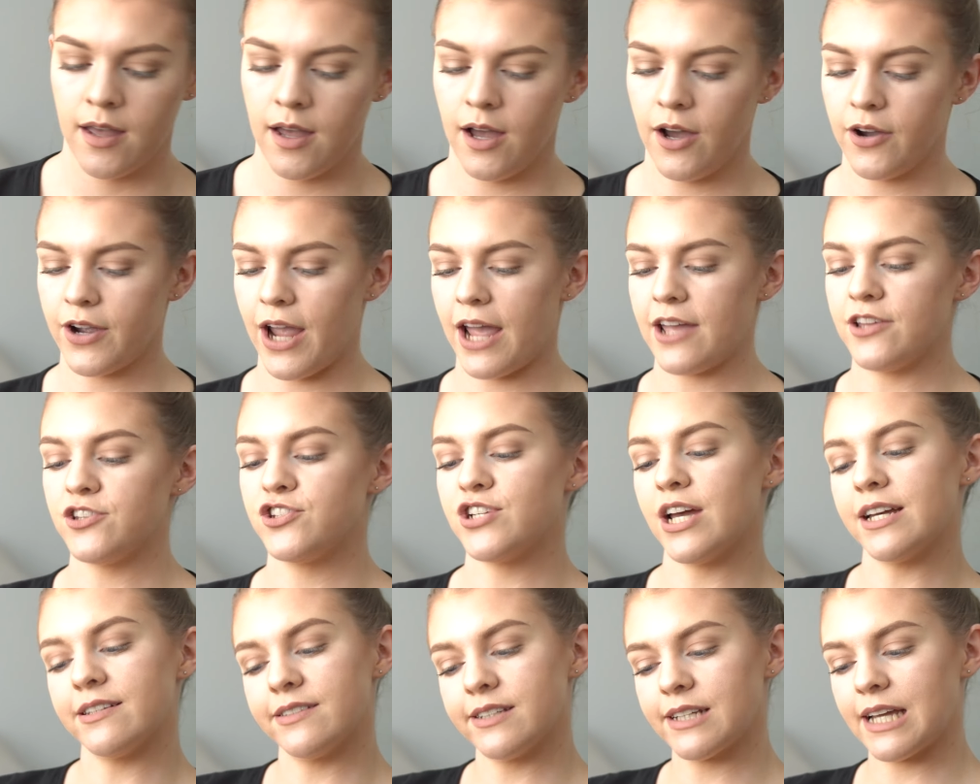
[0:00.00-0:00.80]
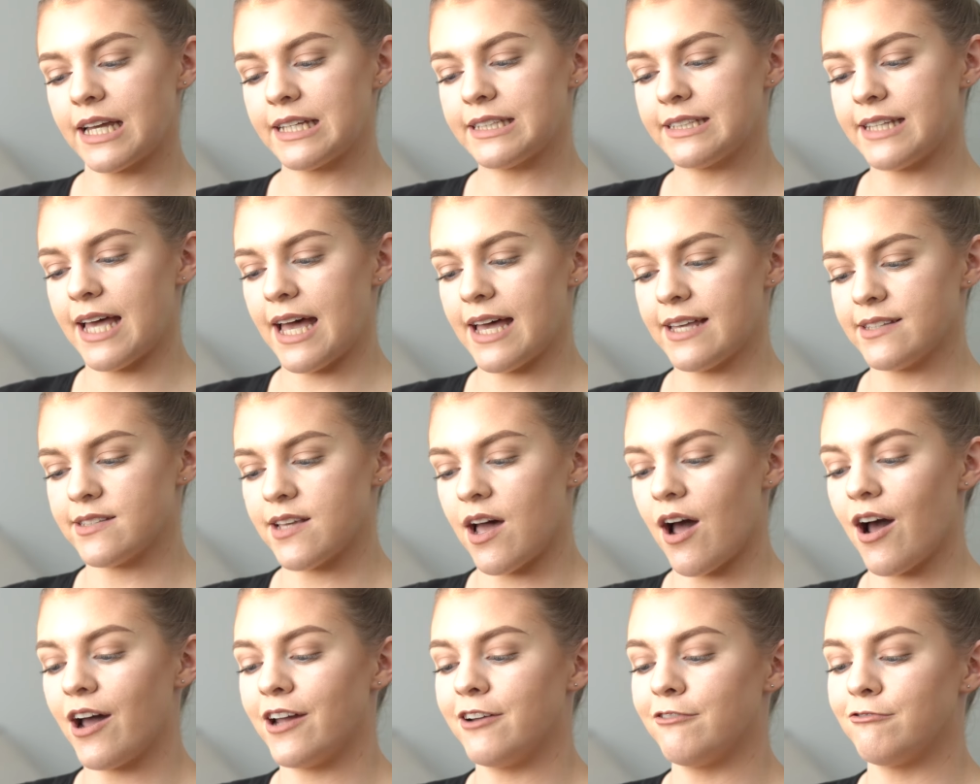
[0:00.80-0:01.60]
Okay, Jessica says,
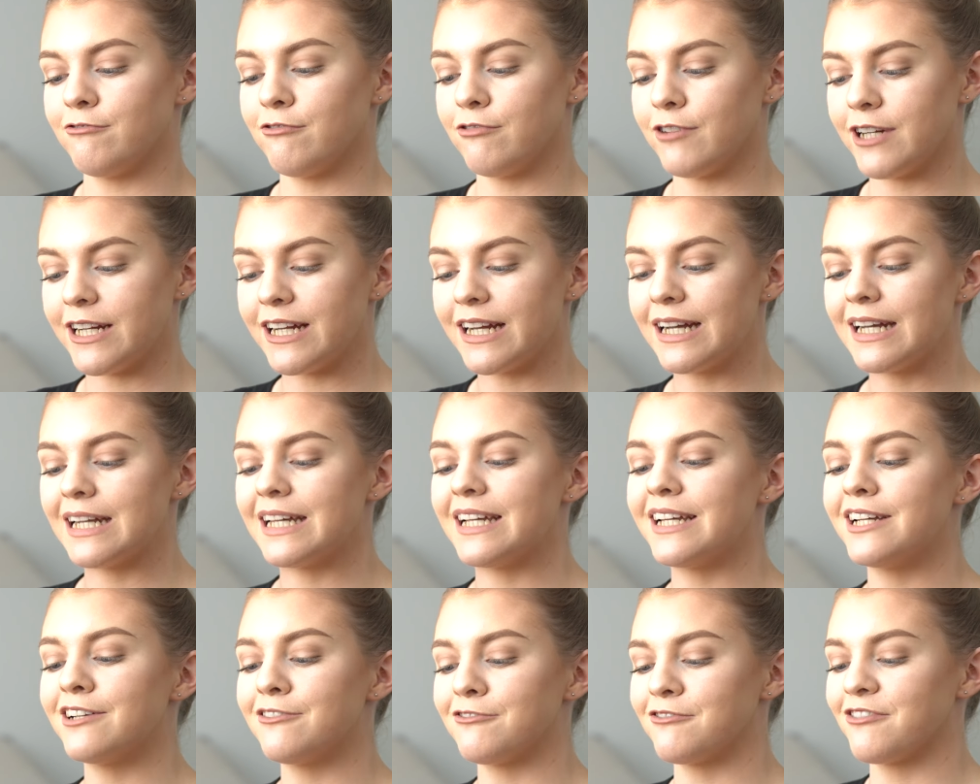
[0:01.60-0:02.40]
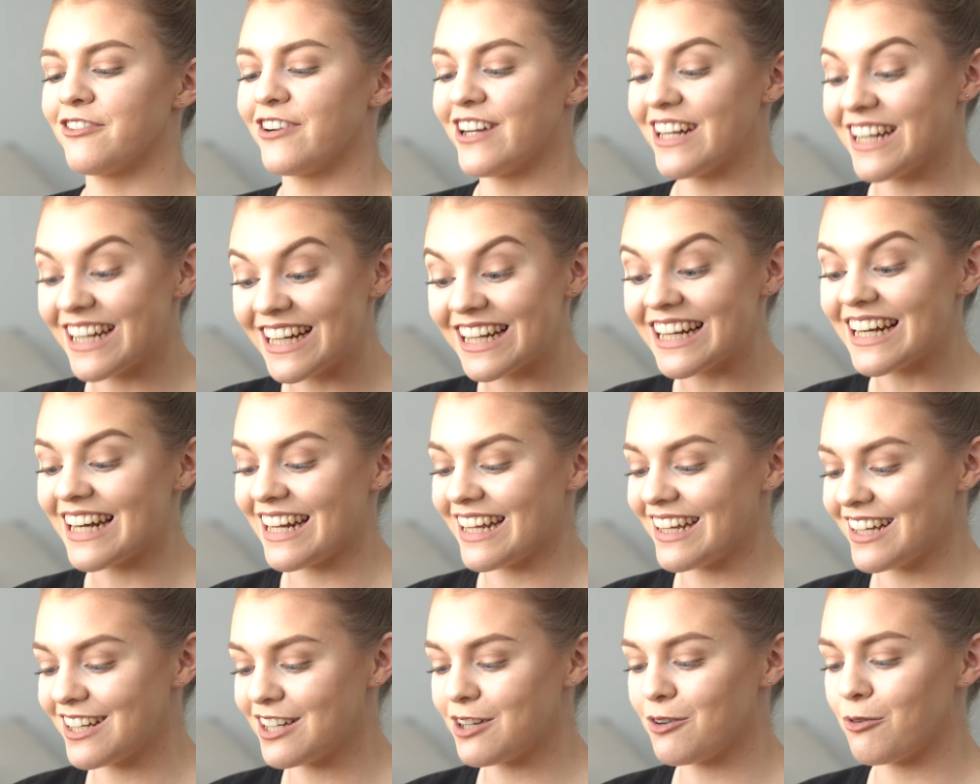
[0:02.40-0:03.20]
I really,
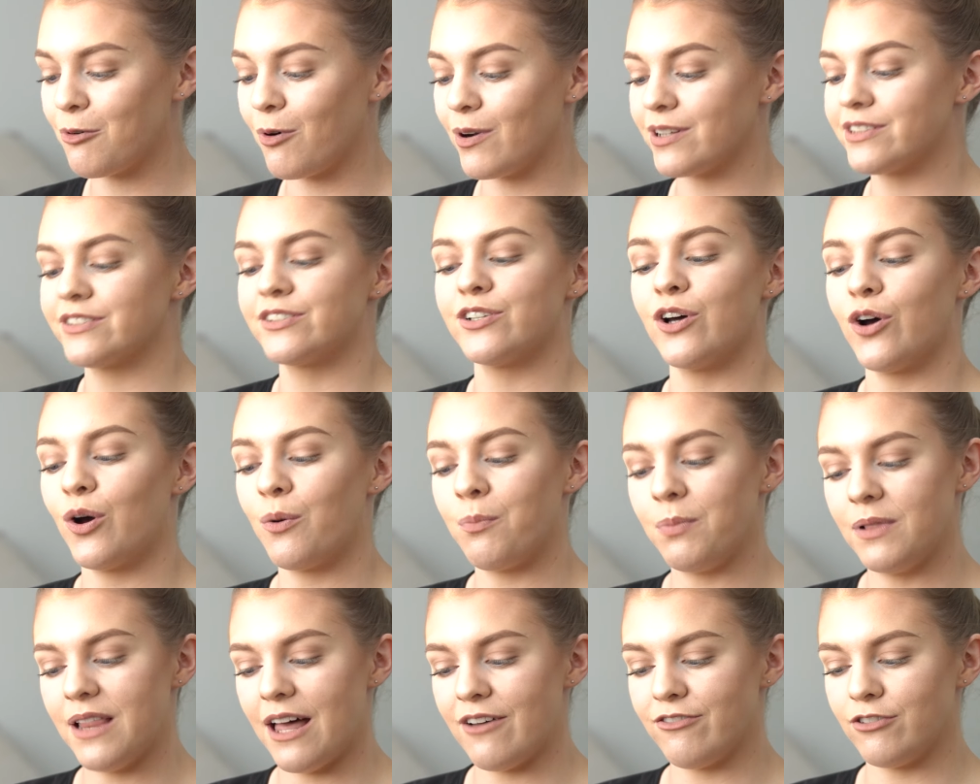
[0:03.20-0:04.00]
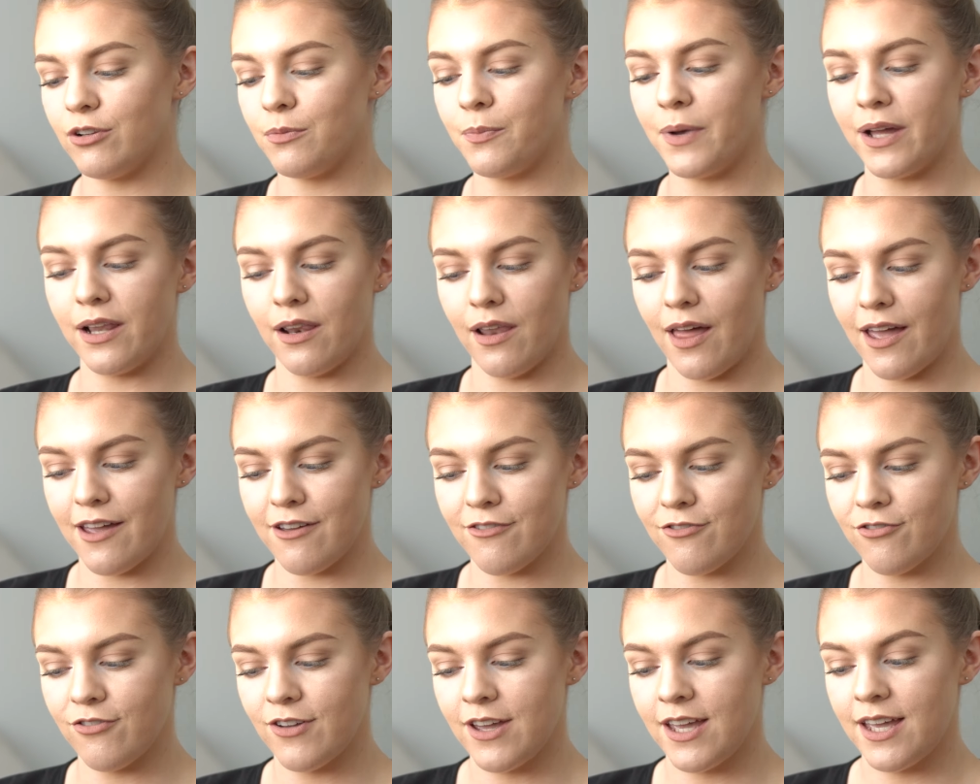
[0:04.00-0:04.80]
really want to up-level my
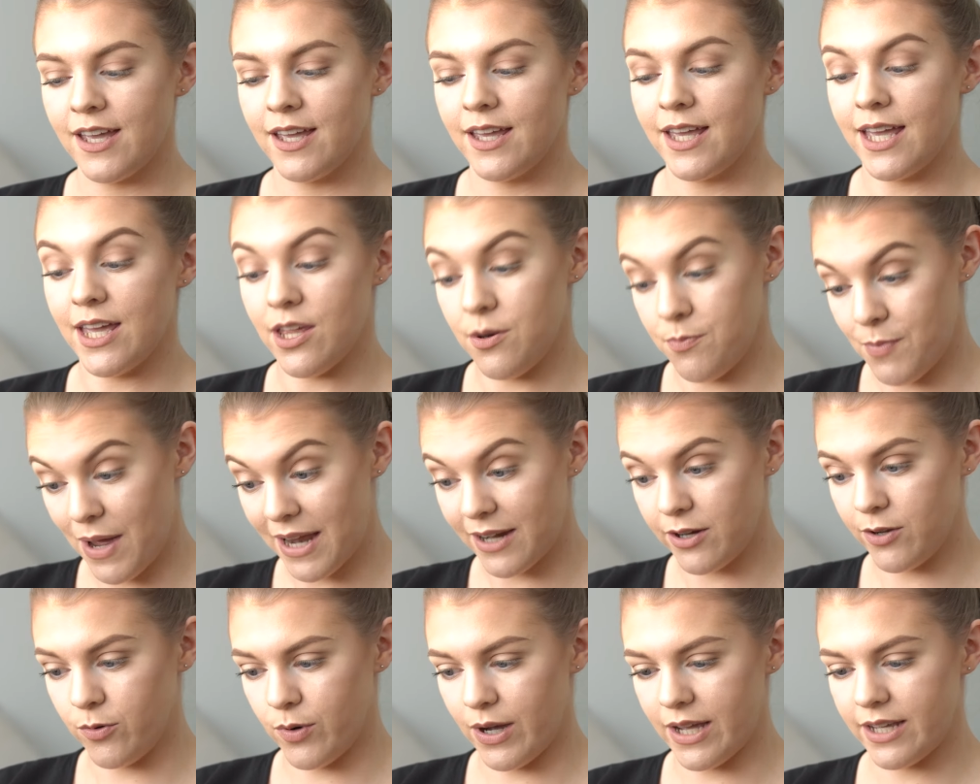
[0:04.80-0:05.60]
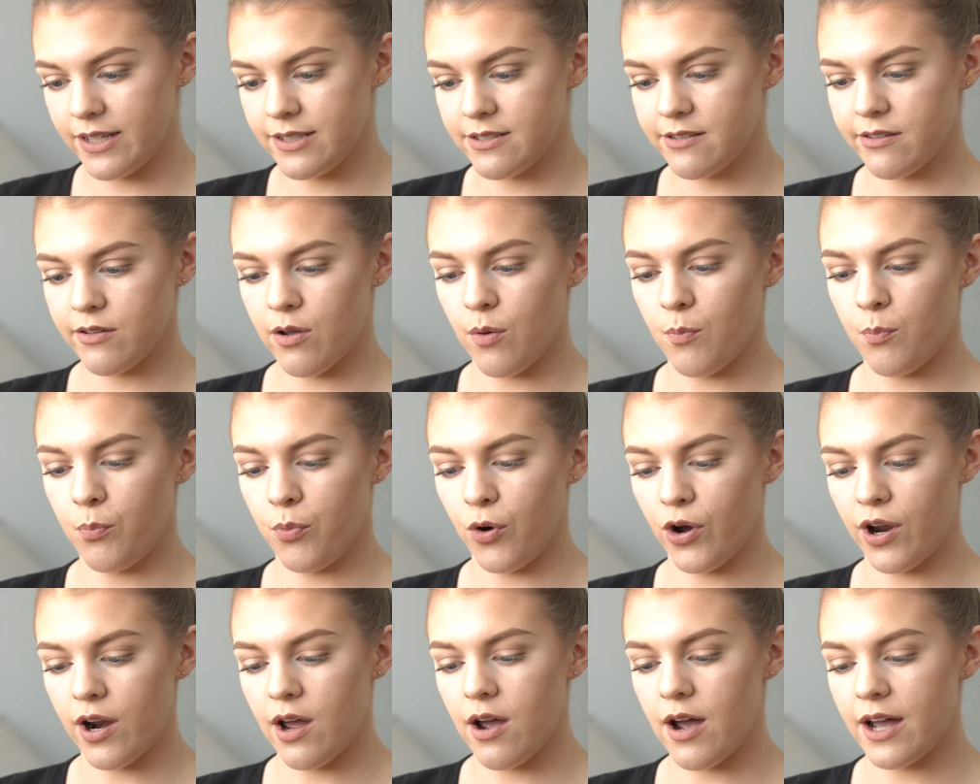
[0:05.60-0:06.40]
life in many ways,
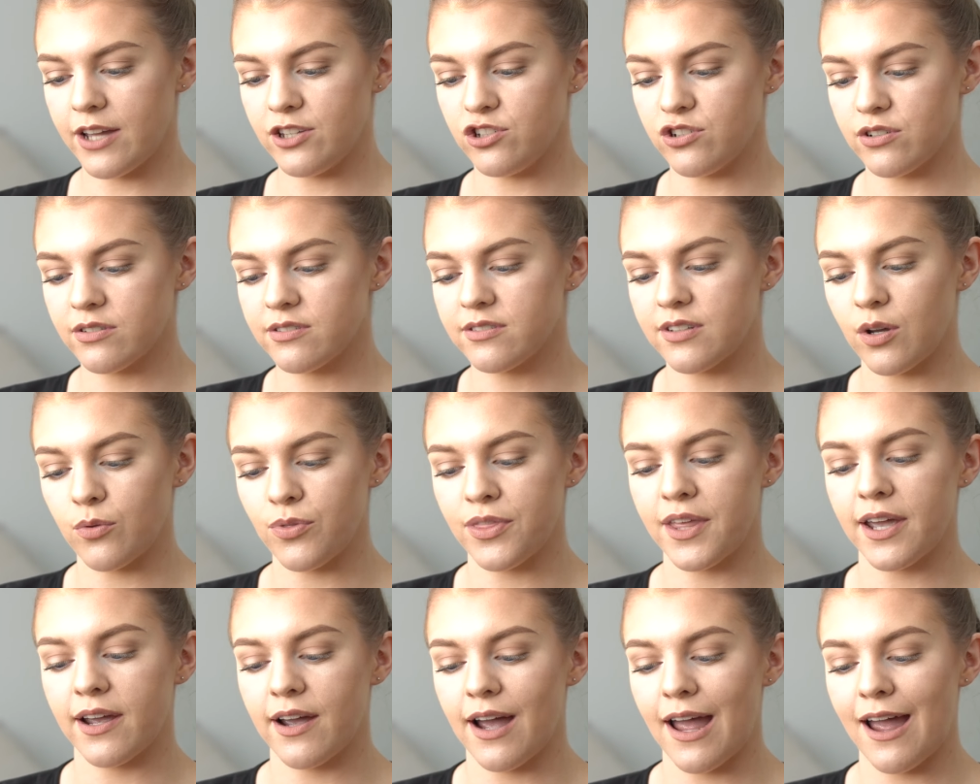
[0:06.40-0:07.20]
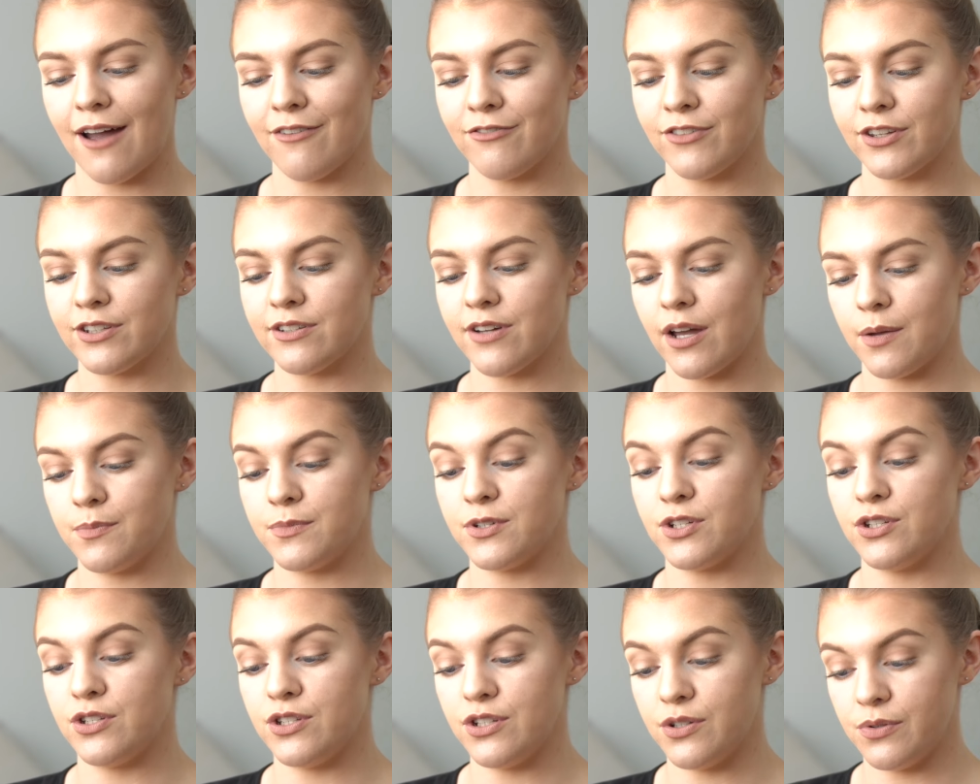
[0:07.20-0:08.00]
but I just don't think I have the time
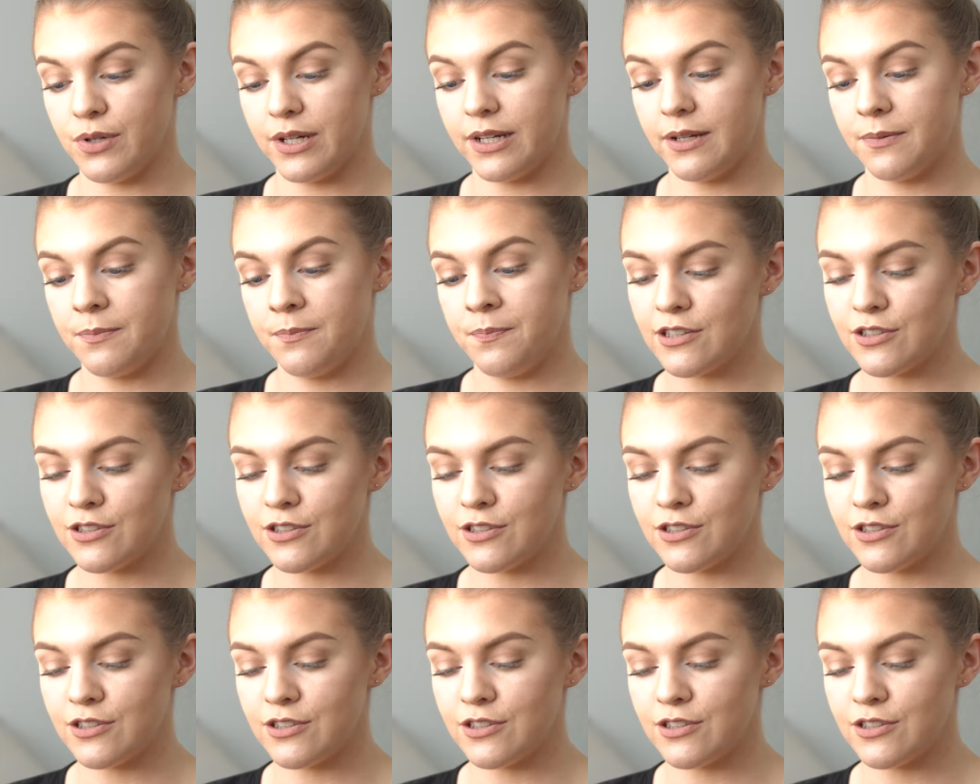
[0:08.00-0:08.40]
to do it.